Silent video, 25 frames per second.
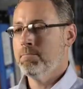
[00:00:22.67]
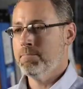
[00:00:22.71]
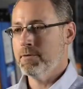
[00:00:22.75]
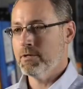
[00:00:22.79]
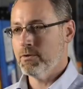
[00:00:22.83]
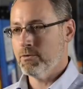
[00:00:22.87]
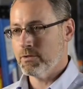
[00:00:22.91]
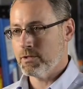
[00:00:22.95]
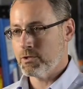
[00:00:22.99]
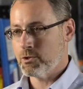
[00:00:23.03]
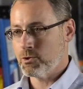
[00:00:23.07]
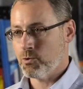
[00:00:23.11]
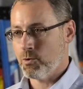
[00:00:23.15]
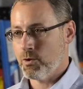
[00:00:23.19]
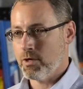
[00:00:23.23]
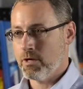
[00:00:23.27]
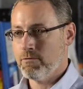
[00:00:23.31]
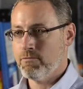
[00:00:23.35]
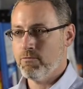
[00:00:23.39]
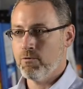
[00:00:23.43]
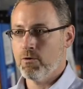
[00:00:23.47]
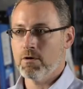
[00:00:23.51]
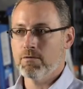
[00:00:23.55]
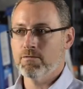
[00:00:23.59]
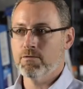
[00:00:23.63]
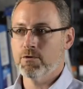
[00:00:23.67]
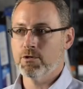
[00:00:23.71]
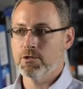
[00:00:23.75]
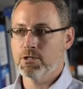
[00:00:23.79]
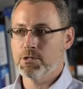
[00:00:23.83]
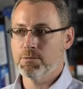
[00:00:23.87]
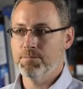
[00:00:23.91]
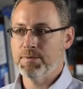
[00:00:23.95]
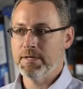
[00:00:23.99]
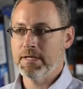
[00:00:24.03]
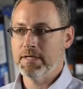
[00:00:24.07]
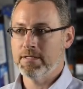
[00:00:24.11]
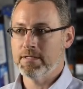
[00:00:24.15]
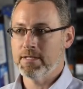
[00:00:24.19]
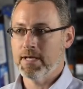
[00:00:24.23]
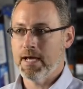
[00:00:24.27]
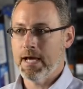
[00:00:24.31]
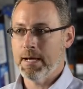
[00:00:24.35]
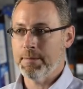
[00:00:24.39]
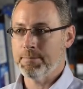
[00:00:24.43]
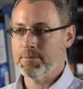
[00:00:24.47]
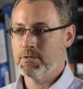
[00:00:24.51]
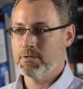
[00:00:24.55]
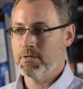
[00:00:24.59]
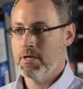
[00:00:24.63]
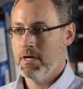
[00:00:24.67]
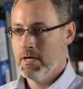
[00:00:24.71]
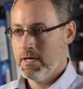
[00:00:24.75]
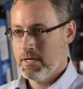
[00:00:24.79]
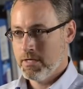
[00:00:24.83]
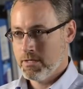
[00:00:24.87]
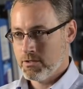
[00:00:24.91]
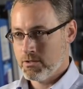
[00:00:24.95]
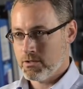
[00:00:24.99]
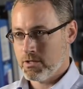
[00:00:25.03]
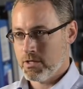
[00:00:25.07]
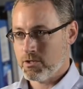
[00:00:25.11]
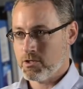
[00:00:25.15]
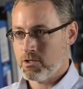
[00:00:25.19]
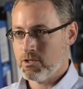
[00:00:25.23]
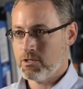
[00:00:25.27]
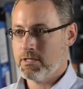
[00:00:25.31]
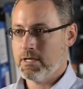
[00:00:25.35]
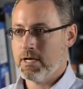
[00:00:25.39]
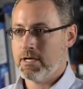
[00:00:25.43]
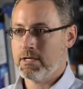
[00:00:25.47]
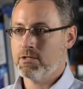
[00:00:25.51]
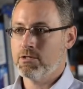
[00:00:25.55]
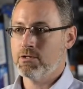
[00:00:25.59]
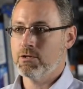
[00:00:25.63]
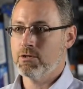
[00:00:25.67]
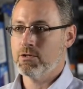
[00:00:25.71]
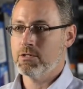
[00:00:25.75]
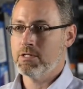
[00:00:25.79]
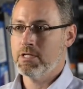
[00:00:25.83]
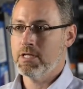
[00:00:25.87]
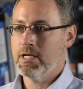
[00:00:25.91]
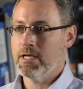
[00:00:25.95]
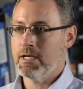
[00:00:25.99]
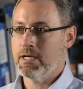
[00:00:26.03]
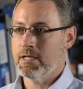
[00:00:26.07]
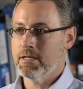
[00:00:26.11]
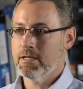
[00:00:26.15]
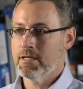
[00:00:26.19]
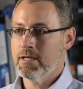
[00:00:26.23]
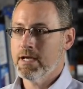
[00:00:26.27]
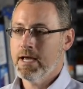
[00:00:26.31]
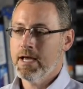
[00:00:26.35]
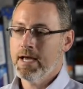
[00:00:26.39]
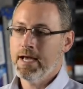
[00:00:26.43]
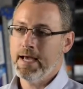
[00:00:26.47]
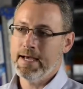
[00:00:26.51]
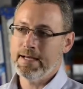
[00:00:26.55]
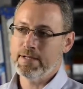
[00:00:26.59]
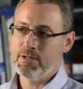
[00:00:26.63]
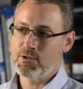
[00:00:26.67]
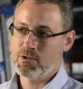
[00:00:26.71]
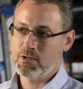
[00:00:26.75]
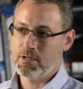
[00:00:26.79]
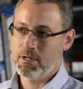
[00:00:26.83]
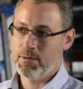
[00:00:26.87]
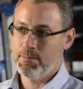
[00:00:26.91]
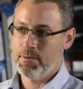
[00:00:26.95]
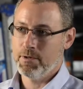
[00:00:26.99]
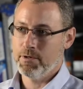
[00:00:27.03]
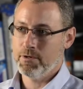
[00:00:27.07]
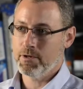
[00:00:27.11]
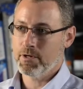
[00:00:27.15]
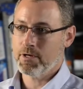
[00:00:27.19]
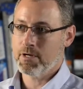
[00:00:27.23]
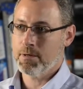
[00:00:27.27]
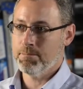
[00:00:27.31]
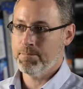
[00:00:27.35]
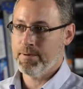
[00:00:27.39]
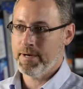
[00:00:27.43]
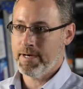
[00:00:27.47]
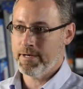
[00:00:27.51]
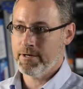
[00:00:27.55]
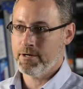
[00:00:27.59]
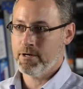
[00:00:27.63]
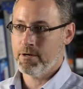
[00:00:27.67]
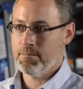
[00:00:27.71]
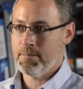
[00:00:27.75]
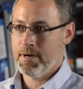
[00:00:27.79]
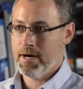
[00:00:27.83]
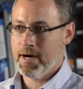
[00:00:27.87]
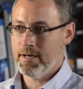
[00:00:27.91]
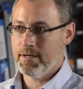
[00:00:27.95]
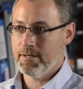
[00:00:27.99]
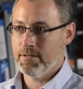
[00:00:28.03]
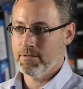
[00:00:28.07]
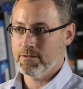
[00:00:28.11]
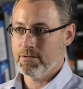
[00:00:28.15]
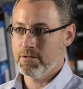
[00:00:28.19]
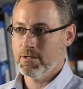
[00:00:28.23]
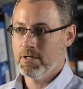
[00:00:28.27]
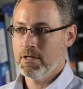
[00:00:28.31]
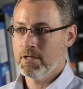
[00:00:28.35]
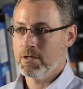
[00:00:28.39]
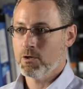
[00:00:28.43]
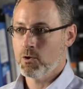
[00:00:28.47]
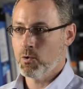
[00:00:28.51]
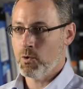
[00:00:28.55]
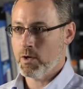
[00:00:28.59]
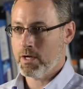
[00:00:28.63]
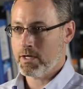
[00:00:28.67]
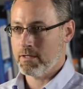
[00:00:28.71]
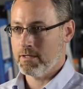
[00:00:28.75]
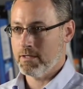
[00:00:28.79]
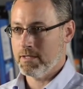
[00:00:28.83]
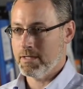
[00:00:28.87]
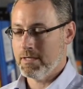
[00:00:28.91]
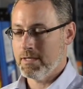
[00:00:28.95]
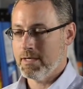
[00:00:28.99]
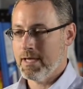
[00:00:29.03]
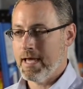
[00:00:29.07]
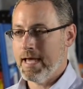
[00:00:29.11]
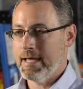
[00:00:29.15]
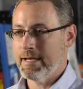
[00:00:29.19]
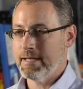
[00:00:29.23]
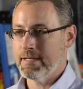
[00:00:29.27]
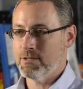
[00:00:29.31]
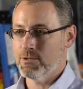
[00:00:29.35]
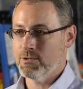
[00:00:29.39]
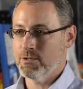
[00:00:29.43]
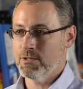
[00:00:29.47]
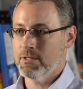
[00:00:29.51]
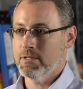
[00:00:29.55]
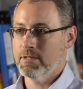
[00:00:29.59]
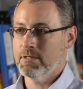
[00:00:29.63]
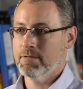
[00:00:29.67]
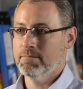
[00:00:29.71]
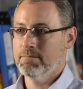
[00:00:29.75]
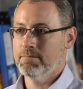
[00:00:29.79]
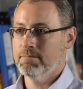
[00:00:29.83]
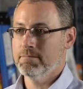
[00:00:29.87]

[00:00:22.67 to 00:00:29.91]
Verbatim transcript: built with 24 volt speed taps such as X13 and similar competitor models quickly and easily.